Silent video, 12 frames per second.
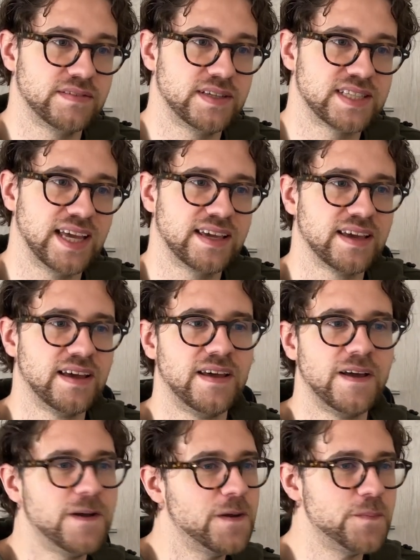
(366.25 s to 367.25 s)
It's like
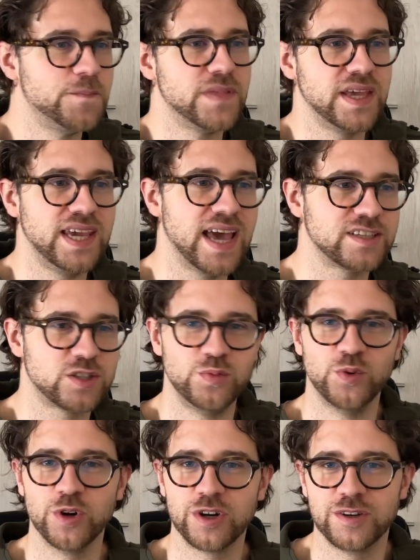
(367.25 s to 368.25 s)
he has to
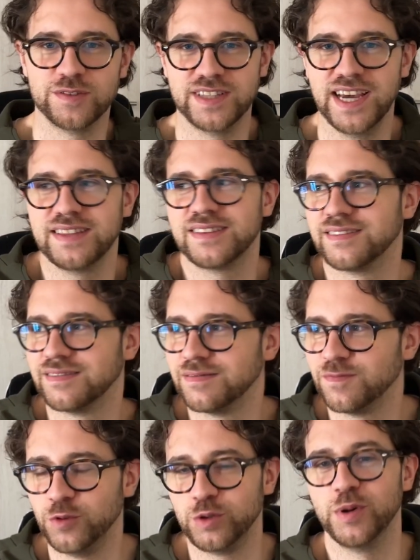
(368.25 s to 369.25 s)
work on that
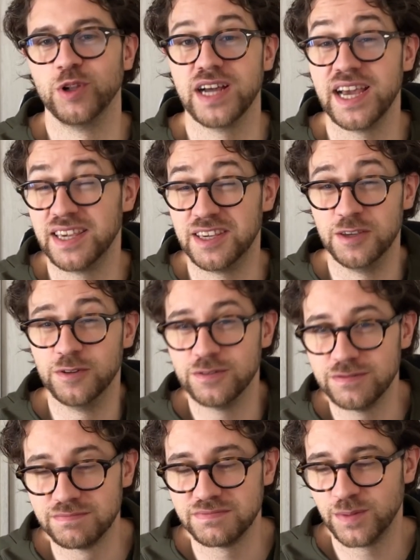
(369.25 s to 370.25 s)
football
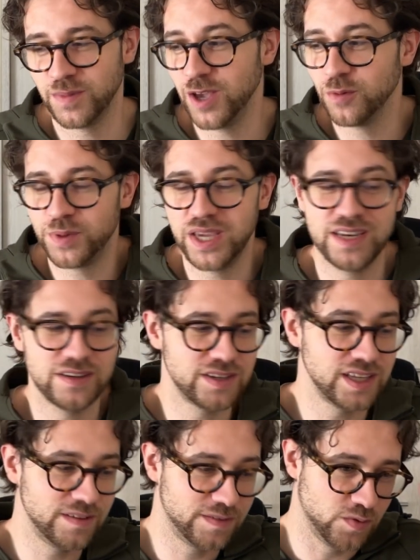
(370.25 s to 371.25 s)
IQ, in my opinion,
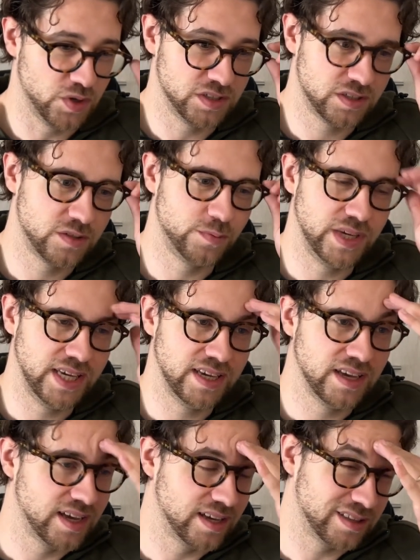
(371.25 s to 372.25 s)
if he wants to be
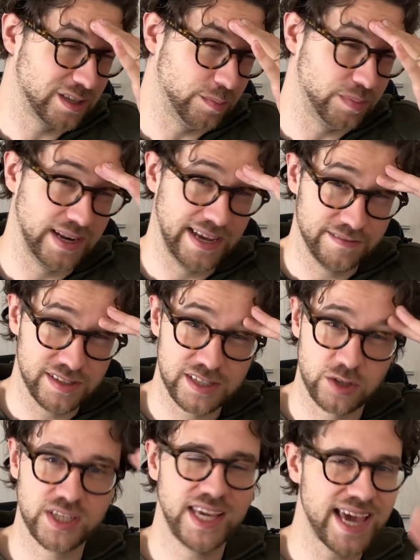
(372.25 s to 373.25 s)
a top level,
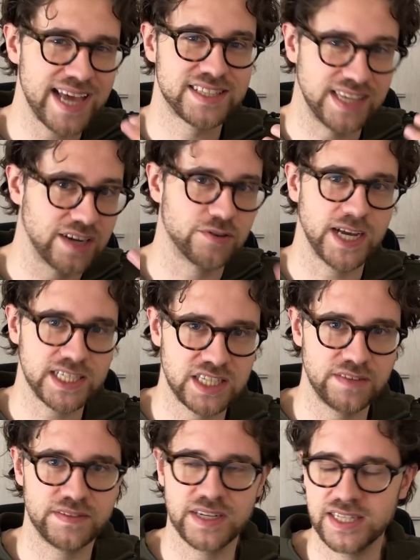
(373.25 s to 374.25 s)
because he has the
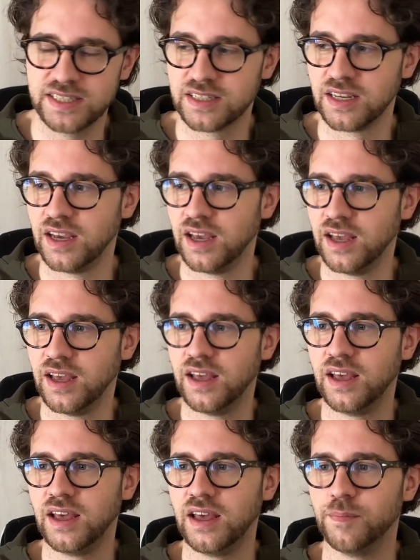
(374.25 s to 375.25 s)
aggressiveness,
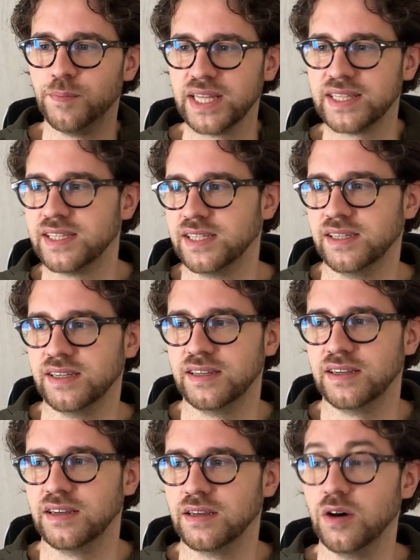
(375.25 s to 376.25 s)
but
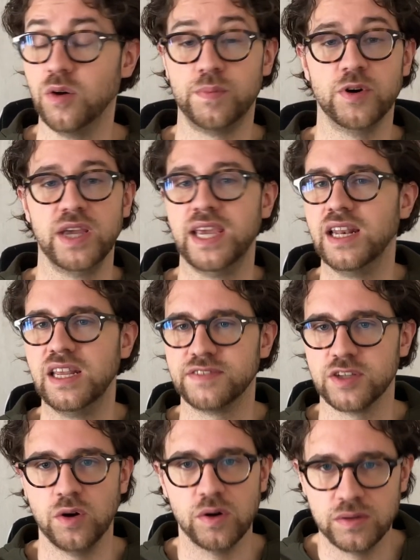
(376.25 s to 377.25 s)
oh boy, he leaves
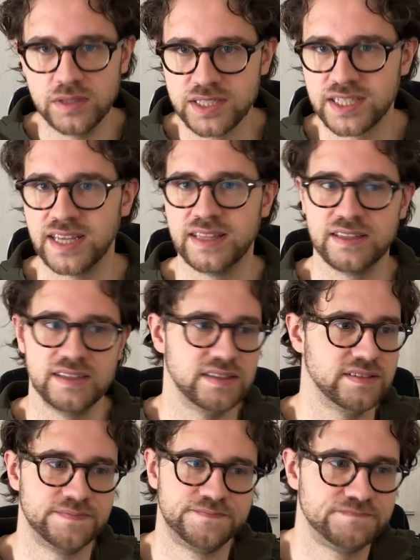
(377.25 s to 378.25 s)
holes, and
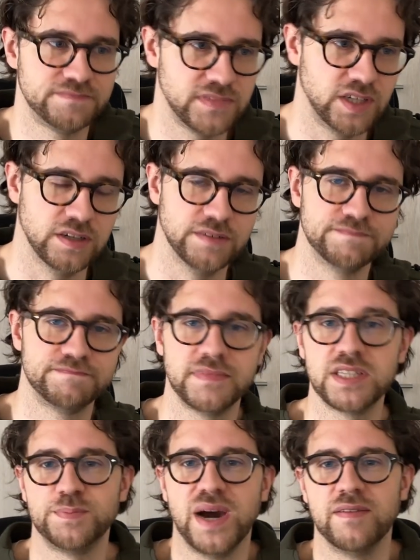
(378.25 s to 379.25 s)

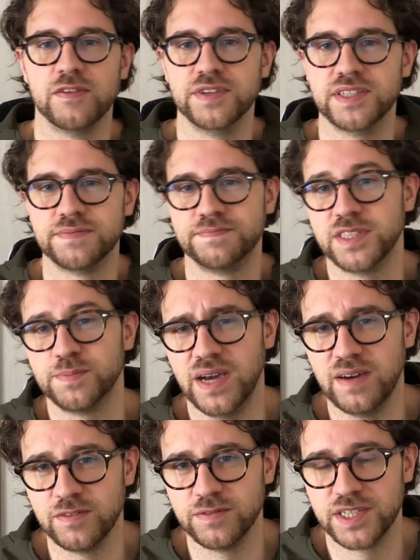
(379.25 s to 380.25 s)
it's Pavlovic. It's
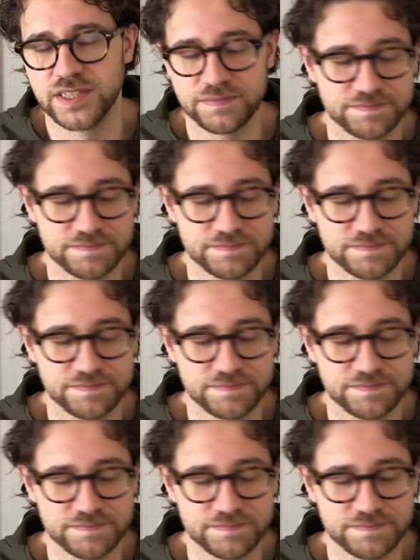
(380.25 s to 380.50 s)
Pavlovic.